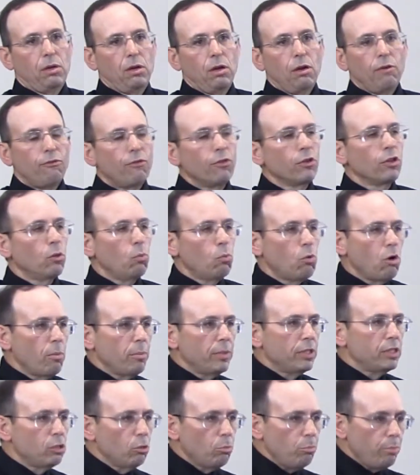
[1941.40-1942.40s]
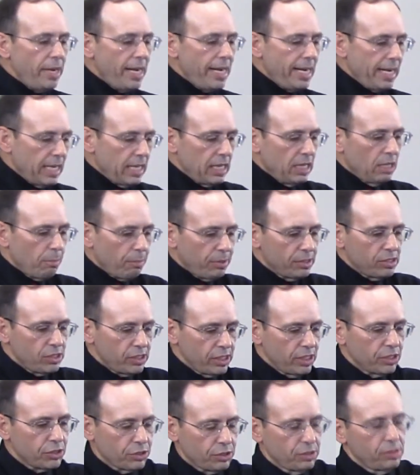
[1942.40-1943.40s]
for the woman to be in the
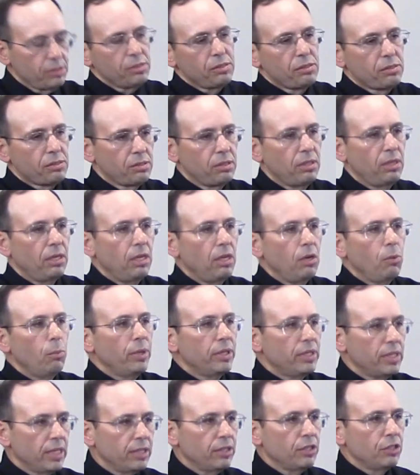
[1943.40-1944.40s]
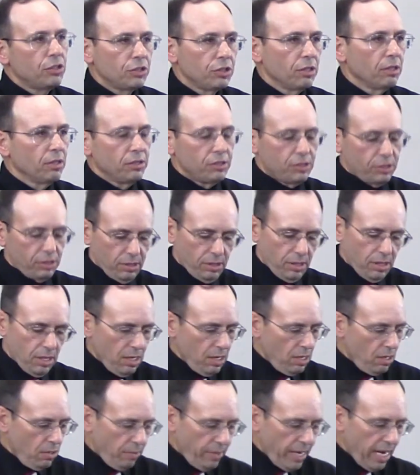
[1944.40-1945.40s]
positions within the church? And
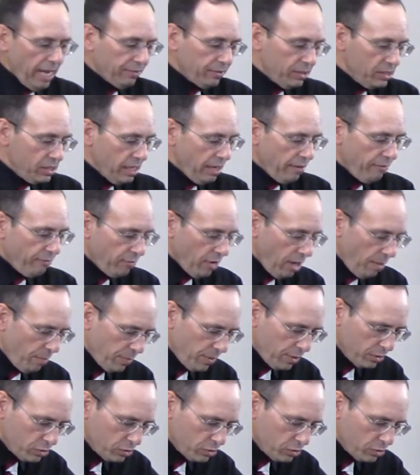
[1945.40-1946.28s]
we have to say from the